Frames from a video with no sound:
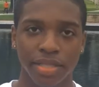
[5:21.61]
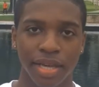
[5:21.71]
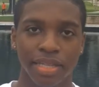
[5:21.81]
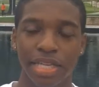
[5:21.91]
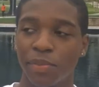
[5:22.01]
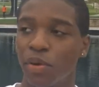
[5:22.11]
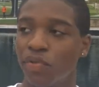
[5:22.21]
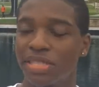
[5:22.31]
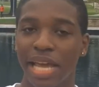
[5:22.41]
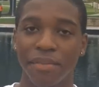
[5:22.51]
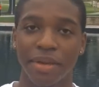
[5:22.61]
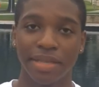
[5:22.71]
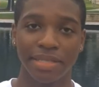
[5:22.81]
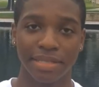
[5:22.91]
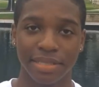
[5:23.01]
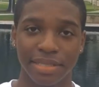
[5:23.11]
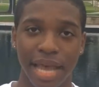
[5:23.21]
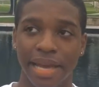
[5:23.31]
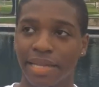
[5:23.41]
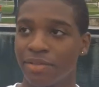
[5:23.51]
I think of movies like Menace to
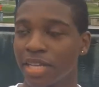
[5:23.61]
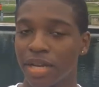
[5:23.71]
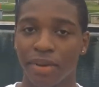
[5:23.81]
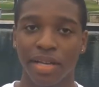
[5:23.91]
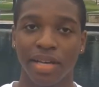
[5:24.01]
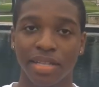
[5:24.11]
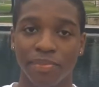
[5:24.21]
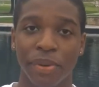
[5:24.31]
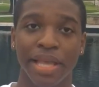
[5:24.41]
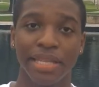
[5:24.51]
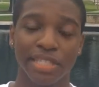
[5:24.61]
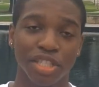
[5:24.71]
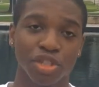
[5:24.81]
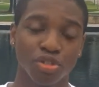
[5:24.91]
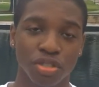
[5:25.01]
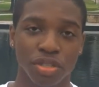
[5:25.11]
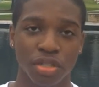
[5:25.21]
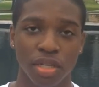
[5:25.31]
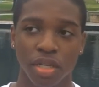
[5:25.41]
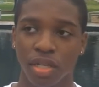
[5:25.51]
Society, which everybody loves. Belly, Juice.
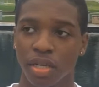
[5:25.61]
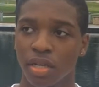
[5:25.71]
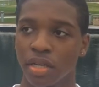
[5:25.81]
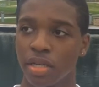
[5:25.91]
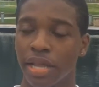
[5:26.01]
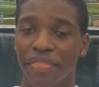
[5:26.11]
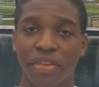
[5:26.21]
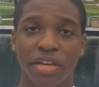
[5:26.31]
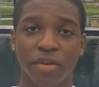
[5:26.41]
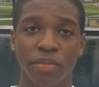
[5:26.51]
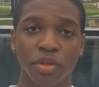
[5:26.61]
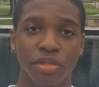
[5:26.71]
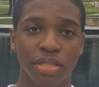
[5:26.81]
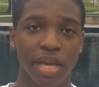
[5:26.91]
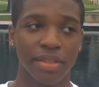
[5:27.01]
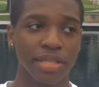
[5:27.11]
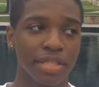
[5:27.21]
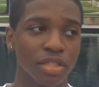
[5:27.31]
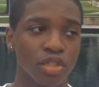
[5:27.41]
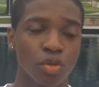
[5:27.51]
I think of the music. I
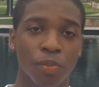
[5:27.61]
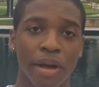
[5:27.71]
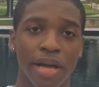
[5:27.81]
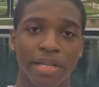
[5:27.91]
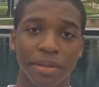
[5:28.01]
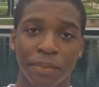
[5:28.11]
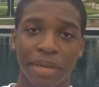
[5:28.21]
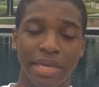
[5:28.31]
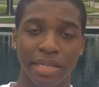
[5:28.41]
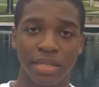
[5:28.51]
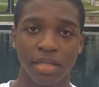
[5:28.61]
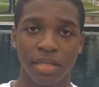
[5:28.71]
think of the Tupac, the Biggie.